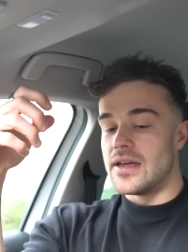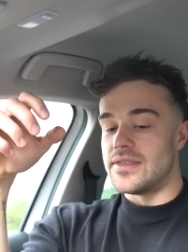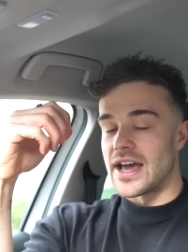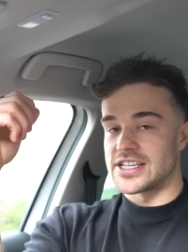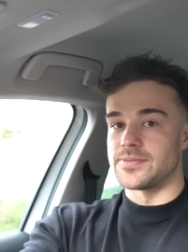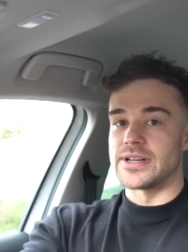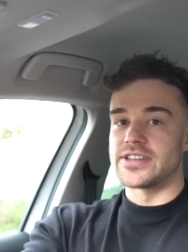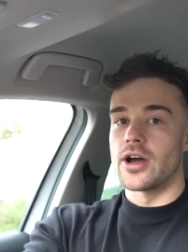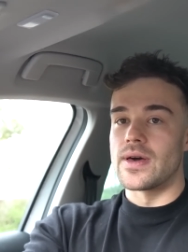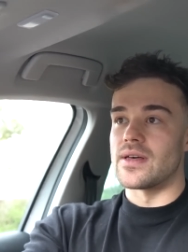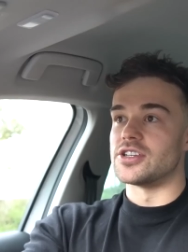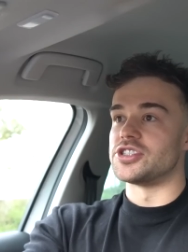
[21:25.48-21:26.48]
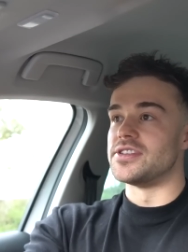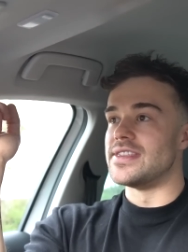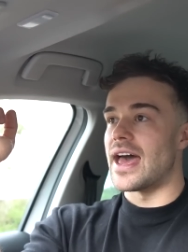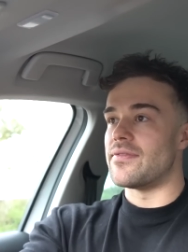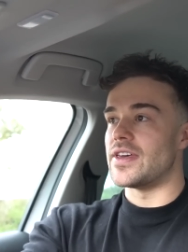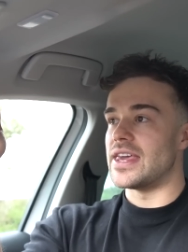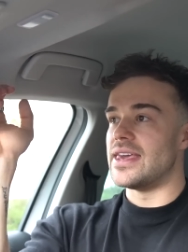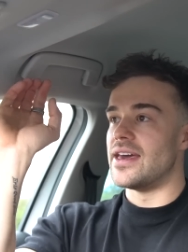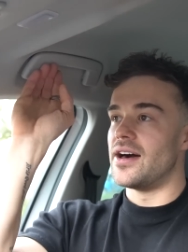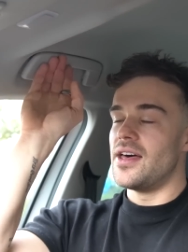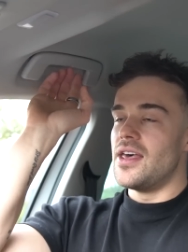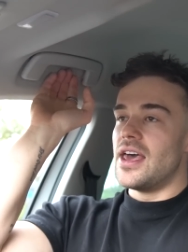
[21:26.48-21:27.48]
next to my toenail that I just never
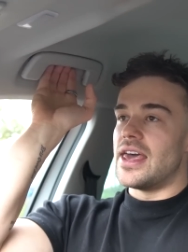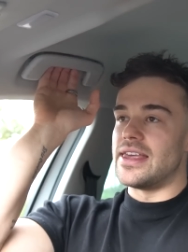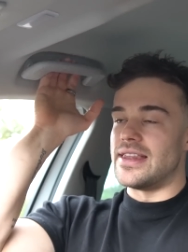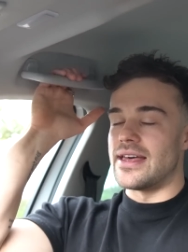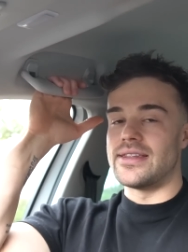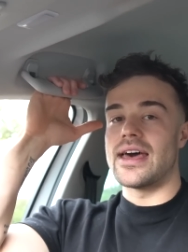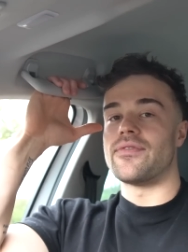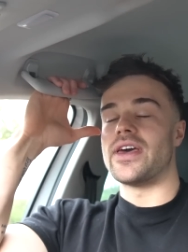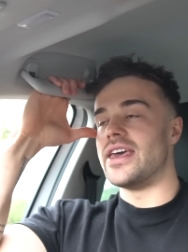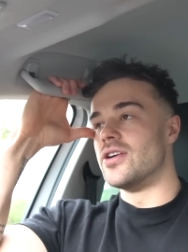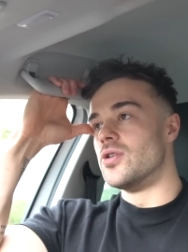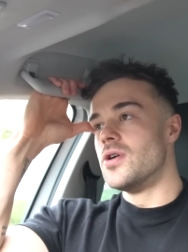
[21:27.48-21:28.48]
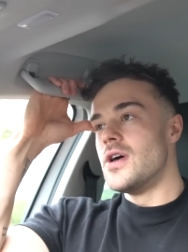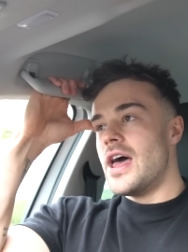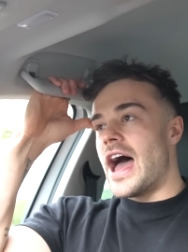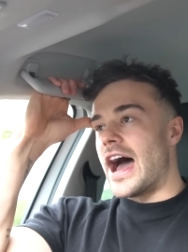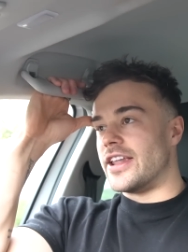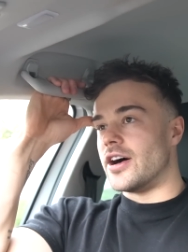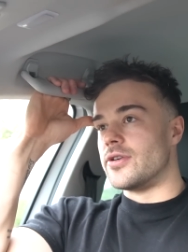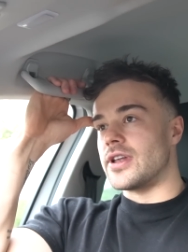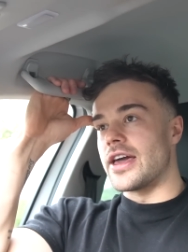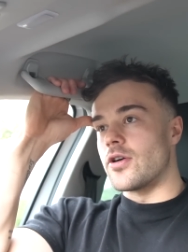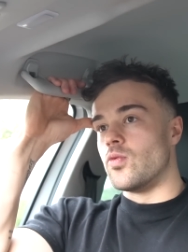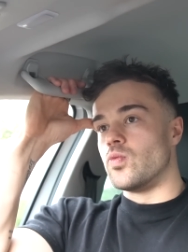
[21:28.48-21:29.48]
heal, never heal. And I would
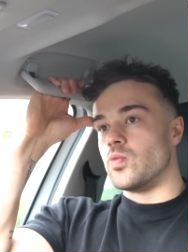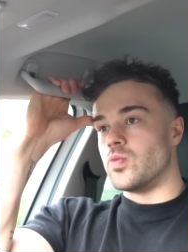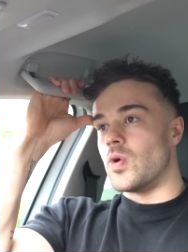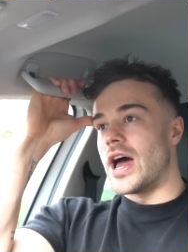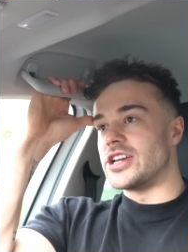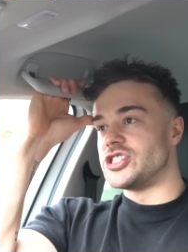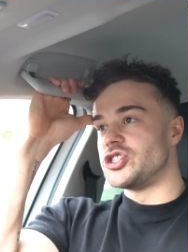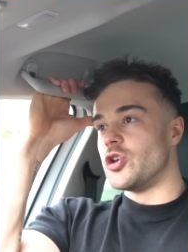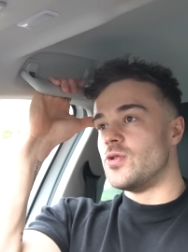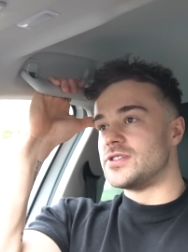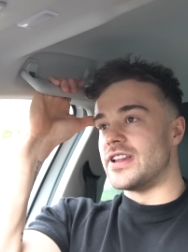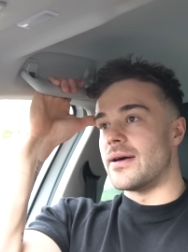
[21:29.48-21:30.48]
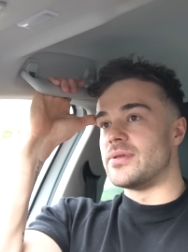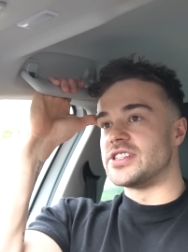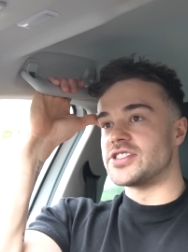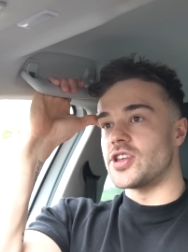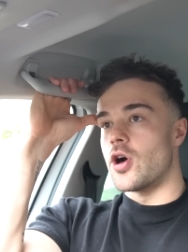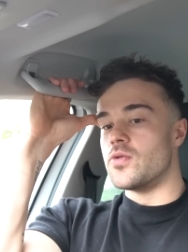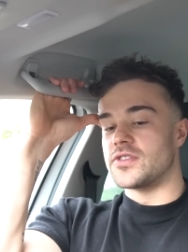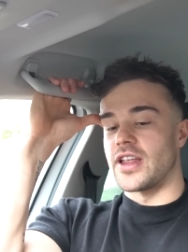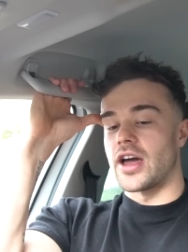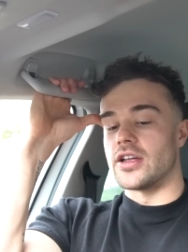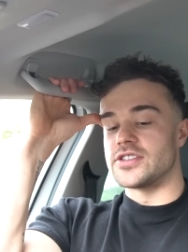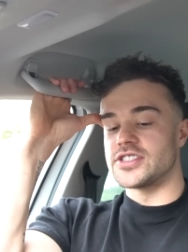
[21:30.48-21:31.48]
like wear shoes and I'd be soaked,
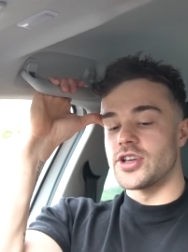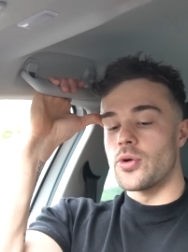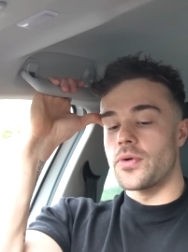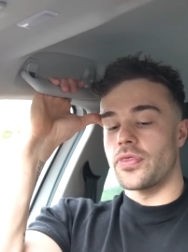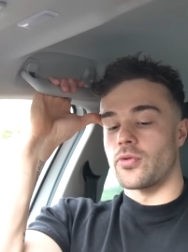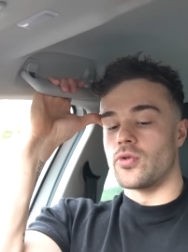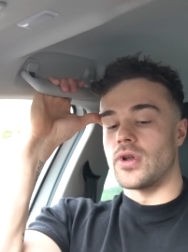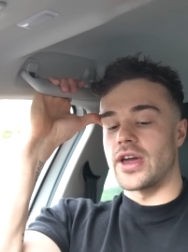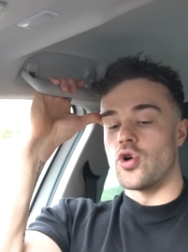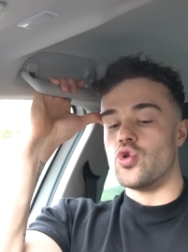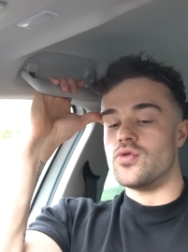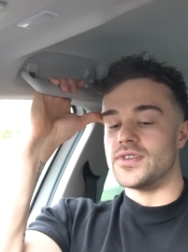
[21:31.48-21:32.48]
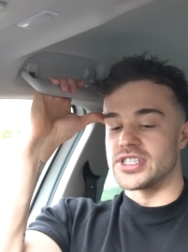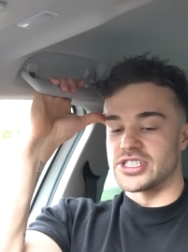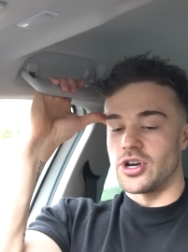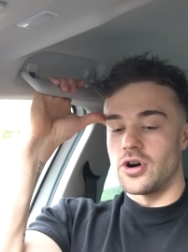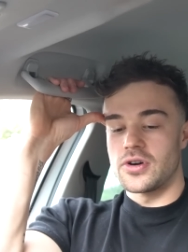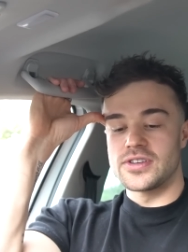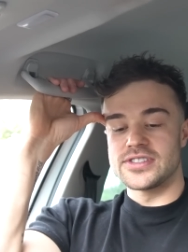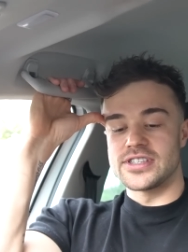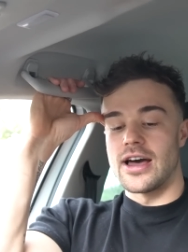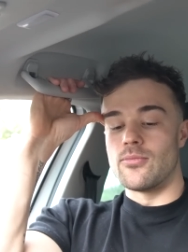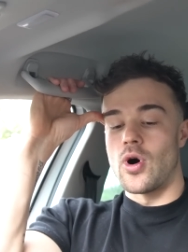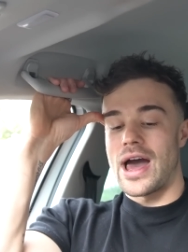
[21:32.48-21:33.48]
like I'd soak through like all the socks,
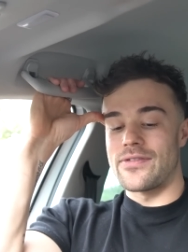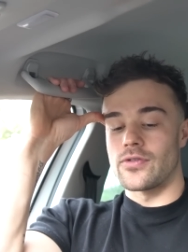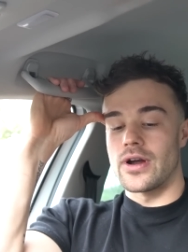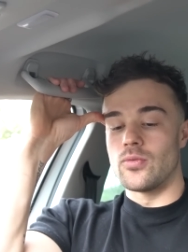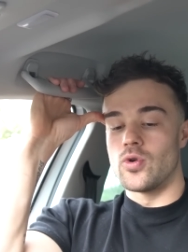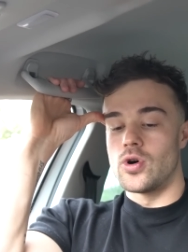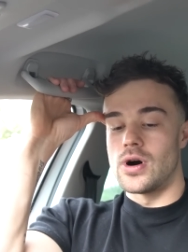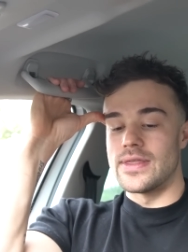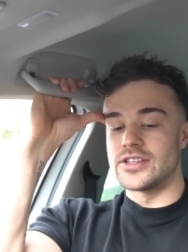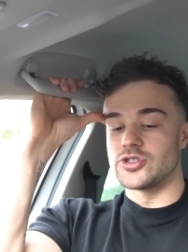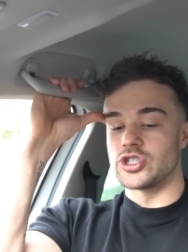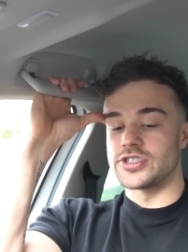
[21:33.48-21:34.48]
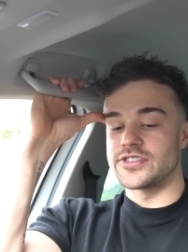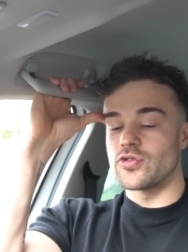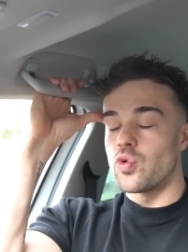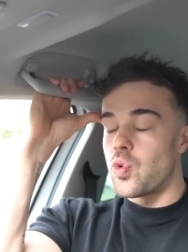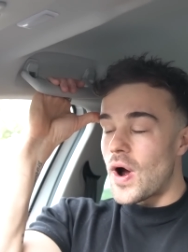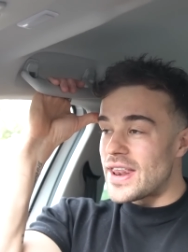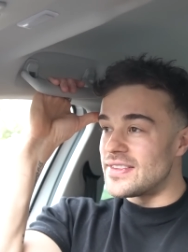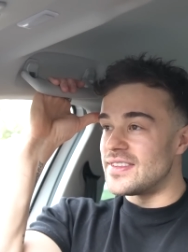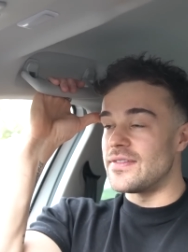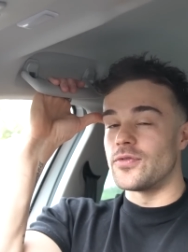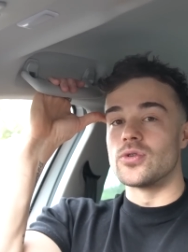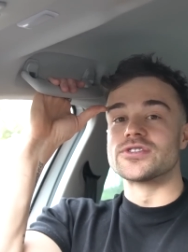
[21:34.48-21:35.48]
um, whatever I wore. And this was just
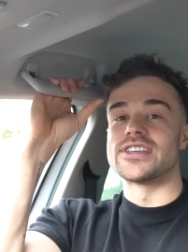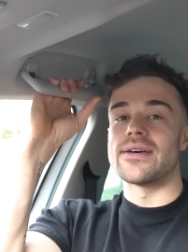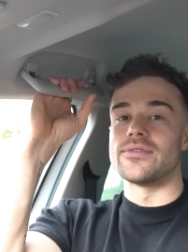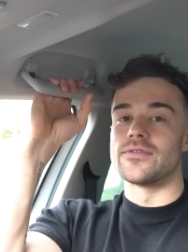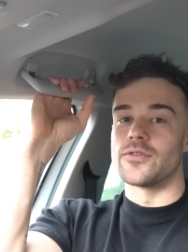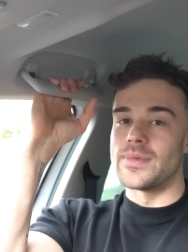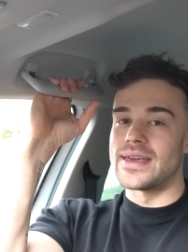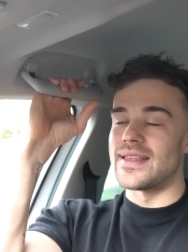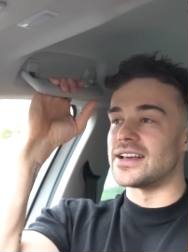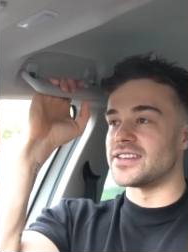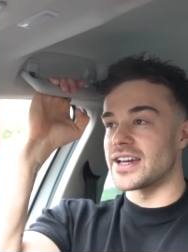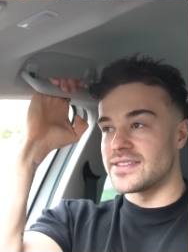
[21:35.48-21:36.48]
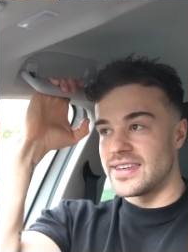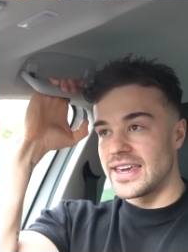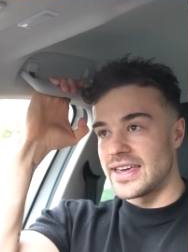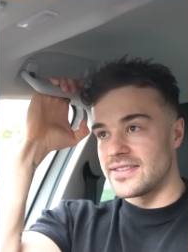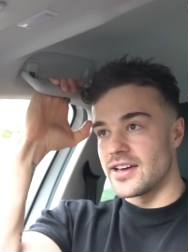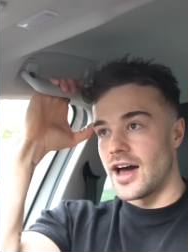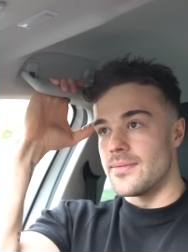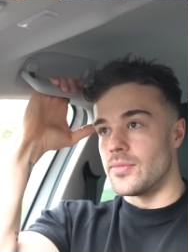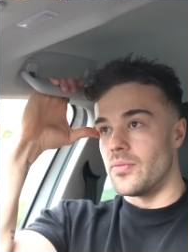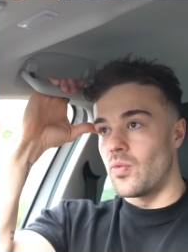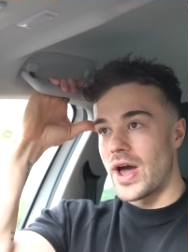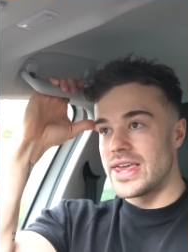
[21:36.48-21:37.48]
24 seven for me. And that was like a ticking time
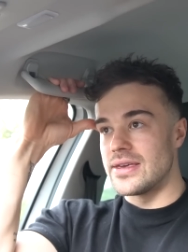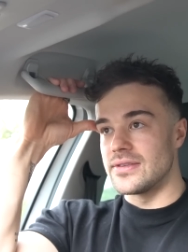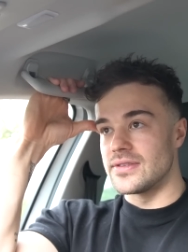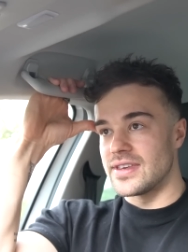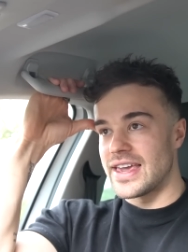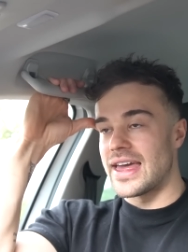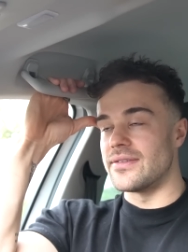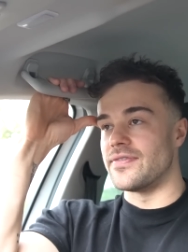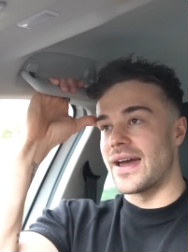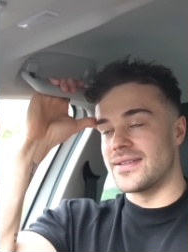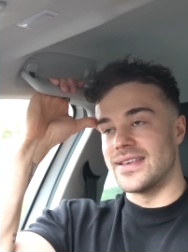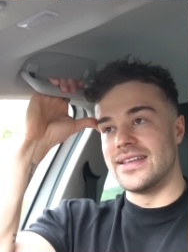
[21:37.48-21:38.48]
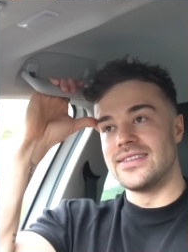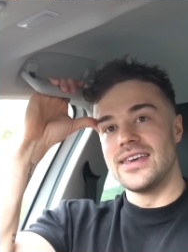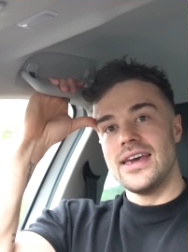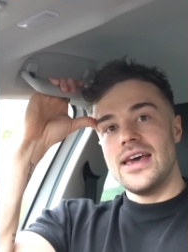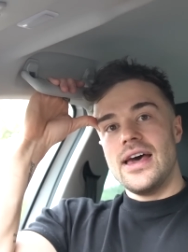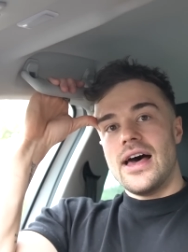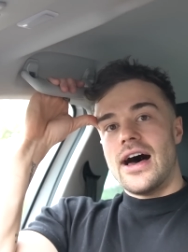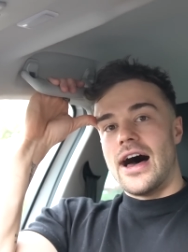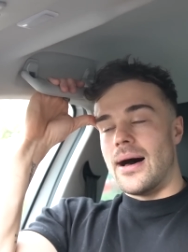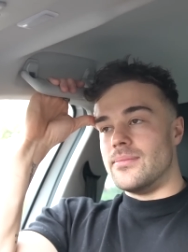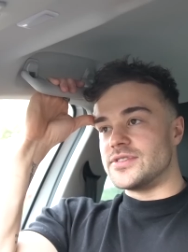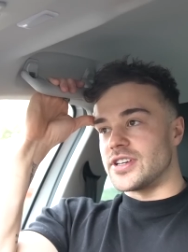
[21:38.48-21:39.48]
bomb waiting to get infected.
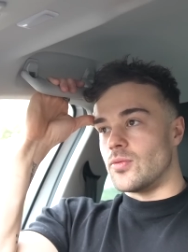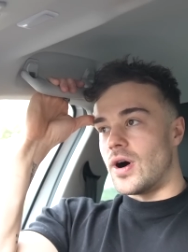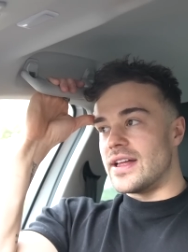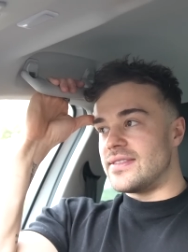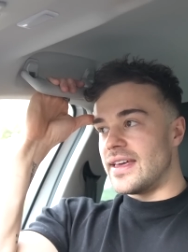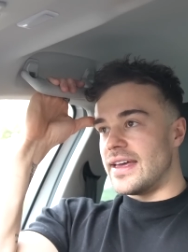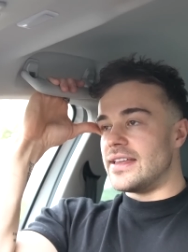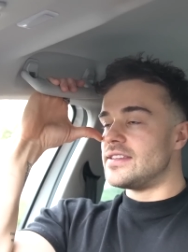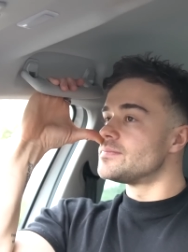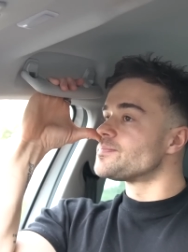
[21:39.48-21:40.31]
Um, so what I did